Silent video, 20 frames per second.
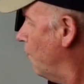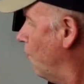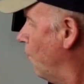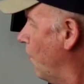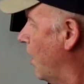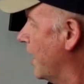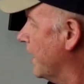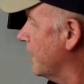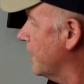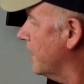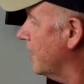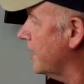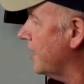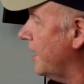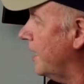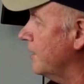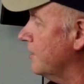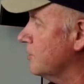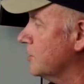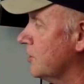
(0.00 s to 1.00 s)
1,
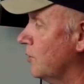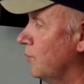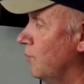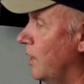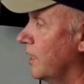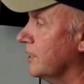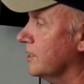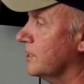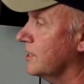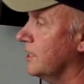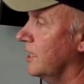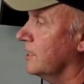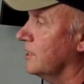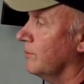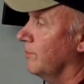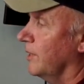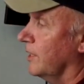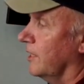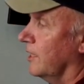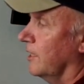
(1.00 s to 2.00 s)
okay? So 1 is said
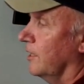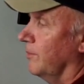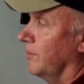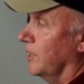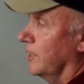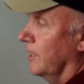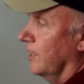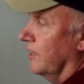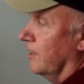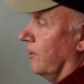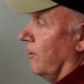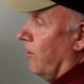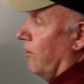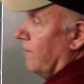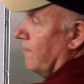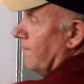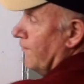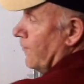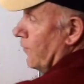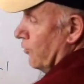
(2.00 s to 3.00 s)
to be the limit. It
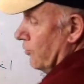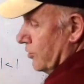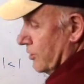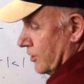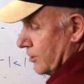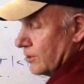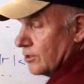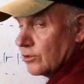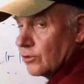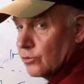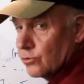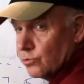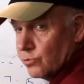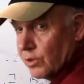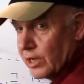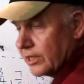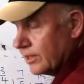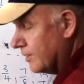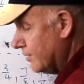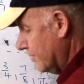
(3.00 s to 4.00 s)
converges to
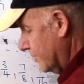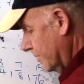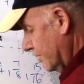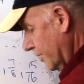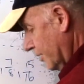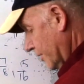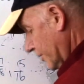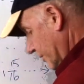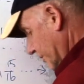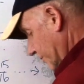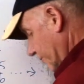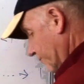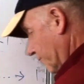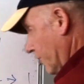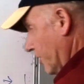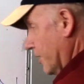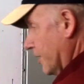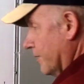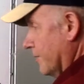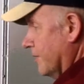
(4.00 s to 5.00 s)
1.
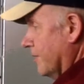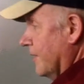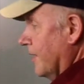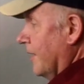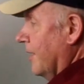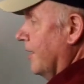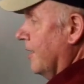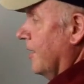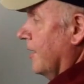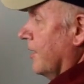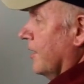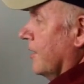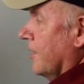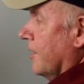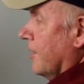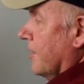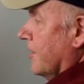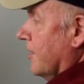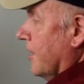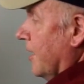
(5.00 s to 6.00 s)
Right.
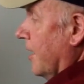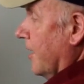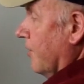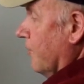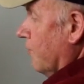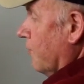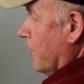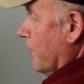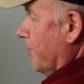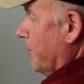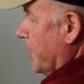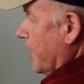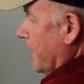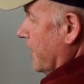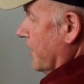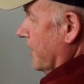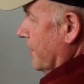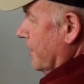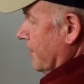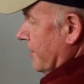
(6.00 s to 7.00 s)
Now, what
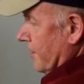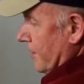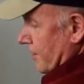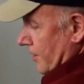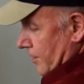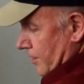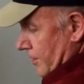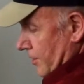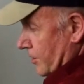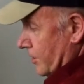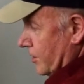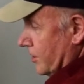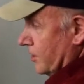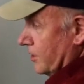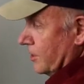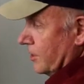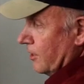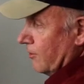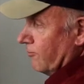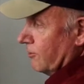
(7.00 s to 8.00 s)
about this
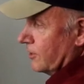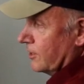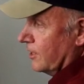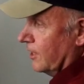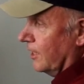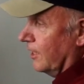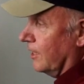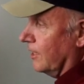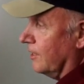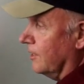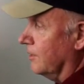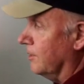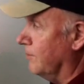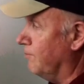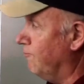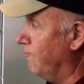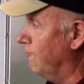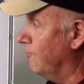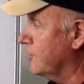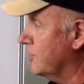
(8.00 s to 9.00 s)
series here, the
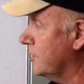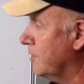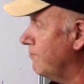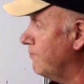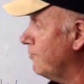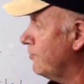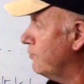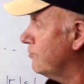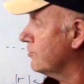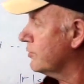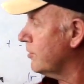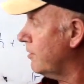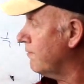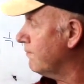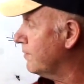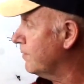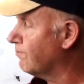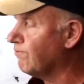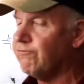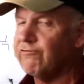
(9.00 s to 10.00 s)
reciprocals
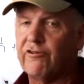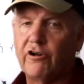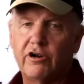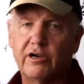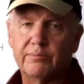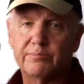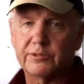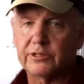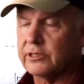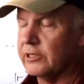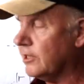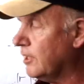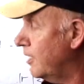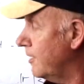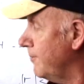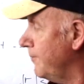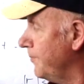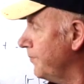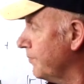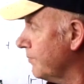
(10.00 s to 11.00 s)
of the primes,
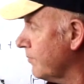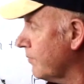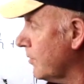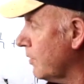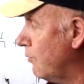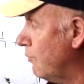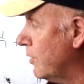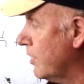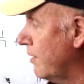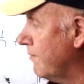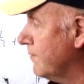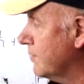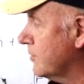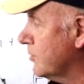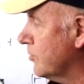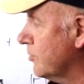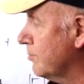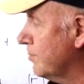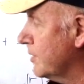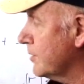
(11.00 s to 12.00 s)
okay? 1 over
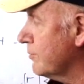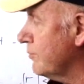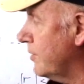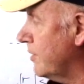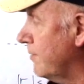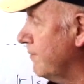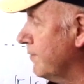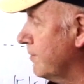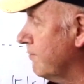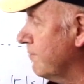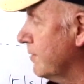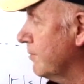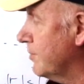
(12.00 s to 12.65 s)
2 plus 1 over 3